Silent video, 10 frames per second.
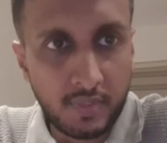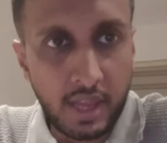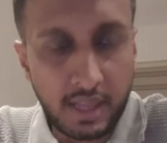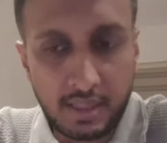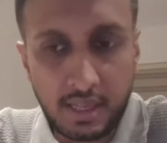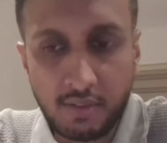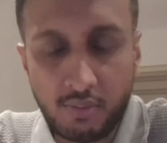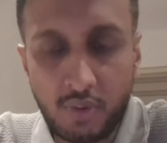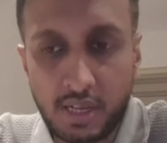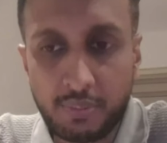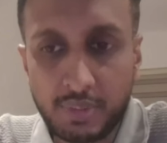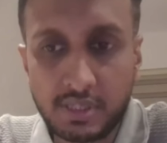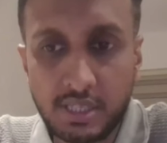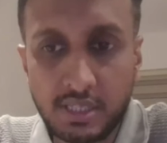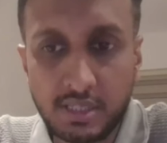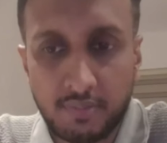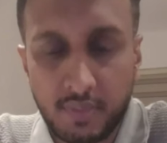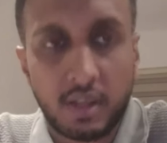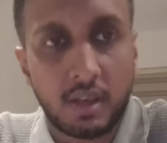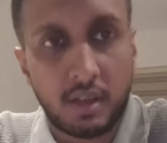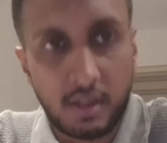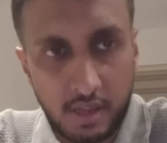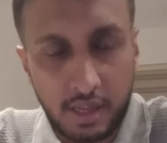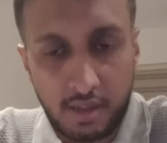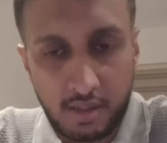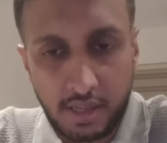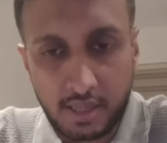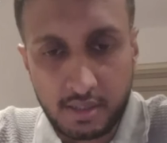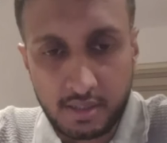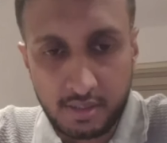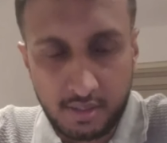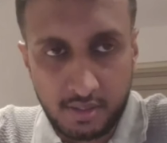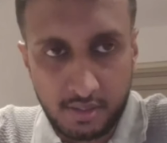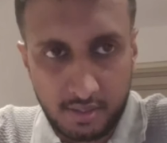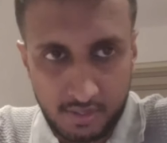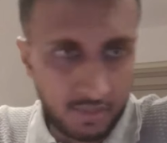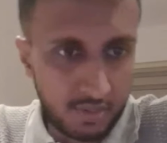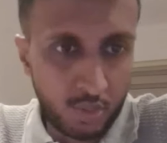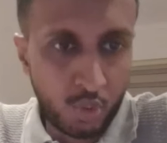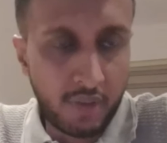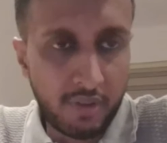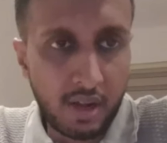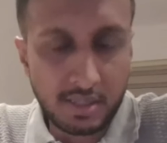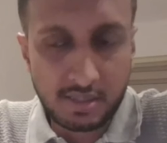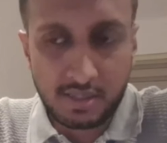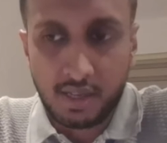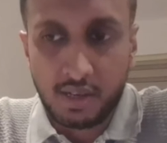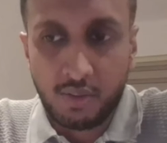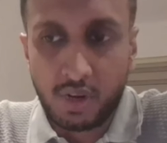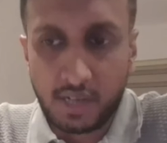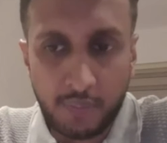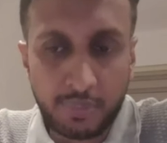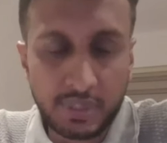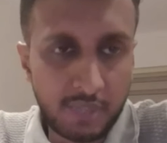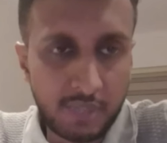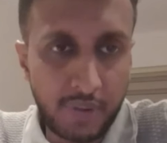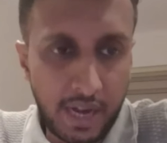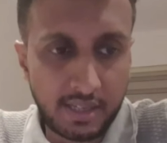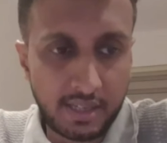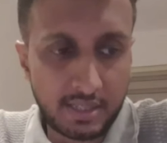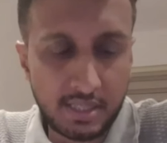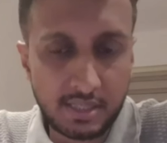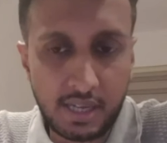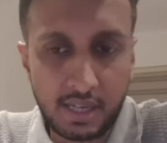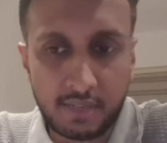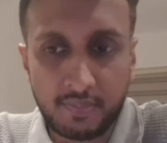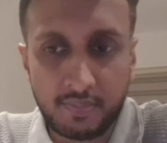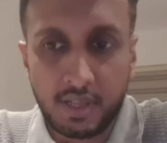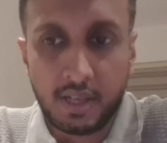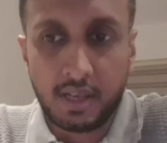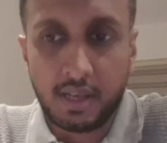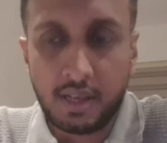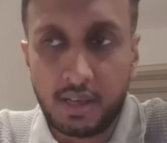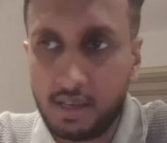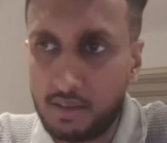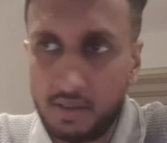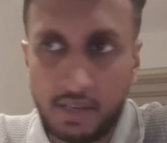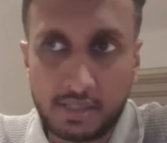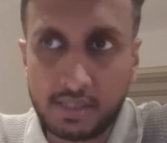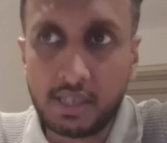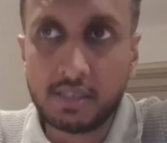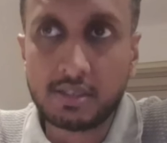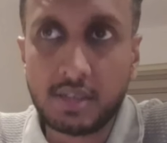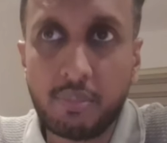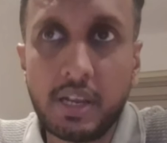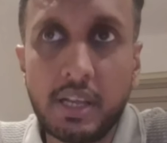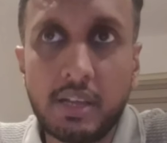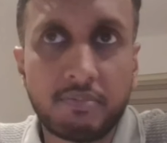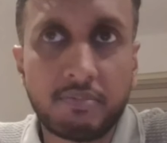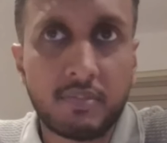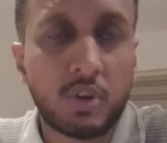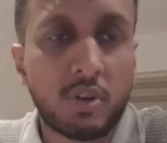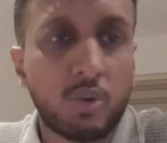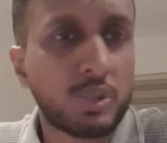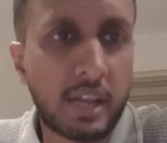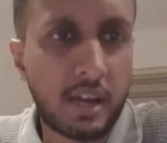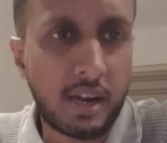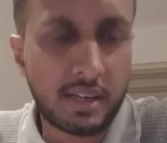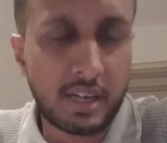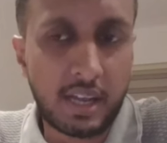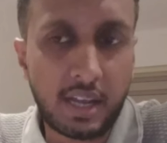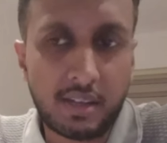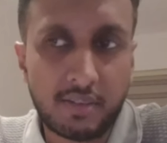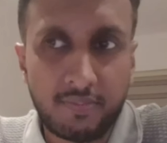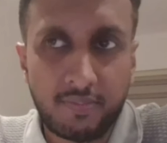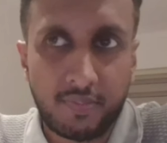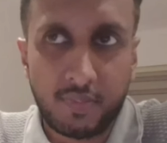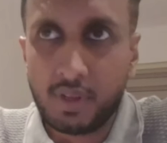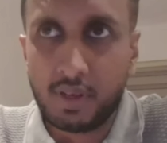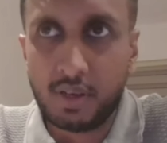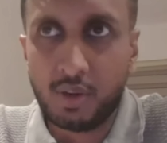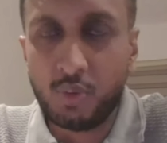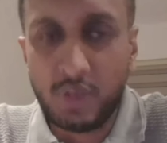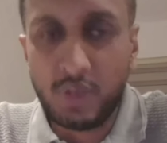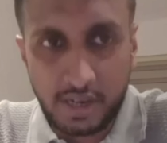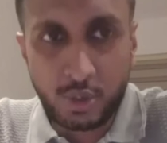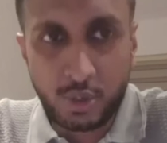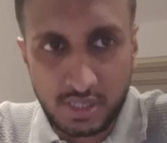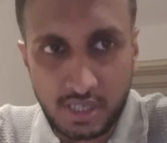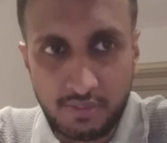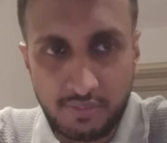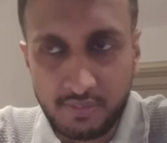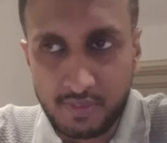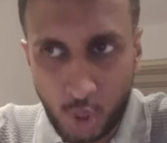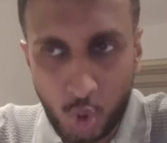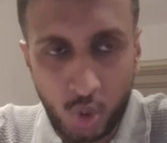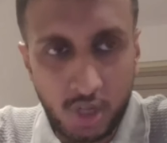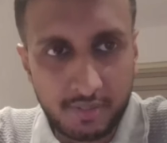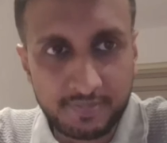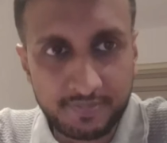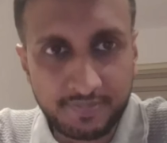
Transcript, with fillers: And then what happens is, like, like uh, whoever asked, what happens in practice is that, uh, let's say somebody who's had a heart attack, uh, we try to achieve the goal.